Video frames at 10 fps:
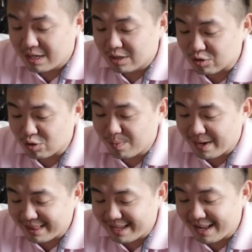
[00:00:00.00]
So
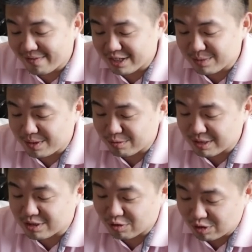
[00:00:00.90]
my dad advised me to
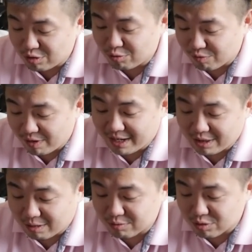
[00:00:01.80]
just continue to rent at
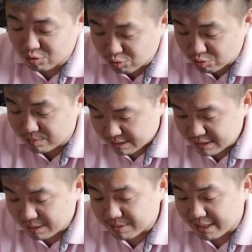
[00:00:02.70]
1,200.
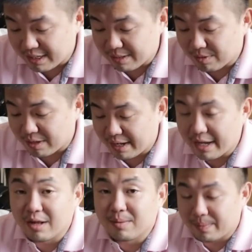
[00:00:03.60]
Since I'm staying in
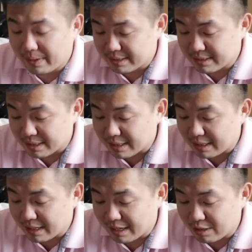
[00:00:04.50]
KL,
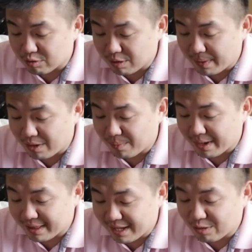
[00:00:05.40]
basically I need to depend on my
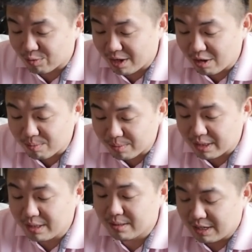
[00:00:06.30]
dad to help
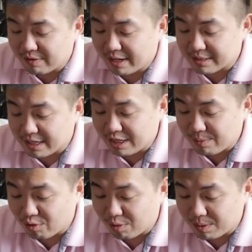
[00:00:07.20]
me if there is any
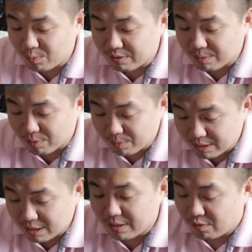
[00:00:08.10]
problem with the
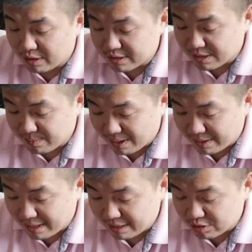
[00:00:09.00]
property. For instance, my
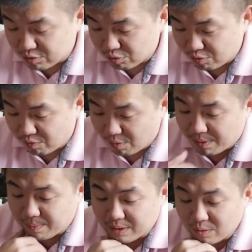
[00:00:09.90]
dad needs to look for
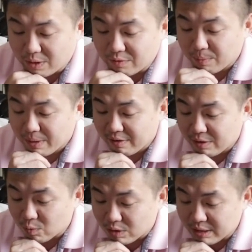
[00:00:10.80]
people when
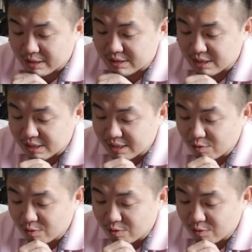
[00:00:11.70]
repairing work is needed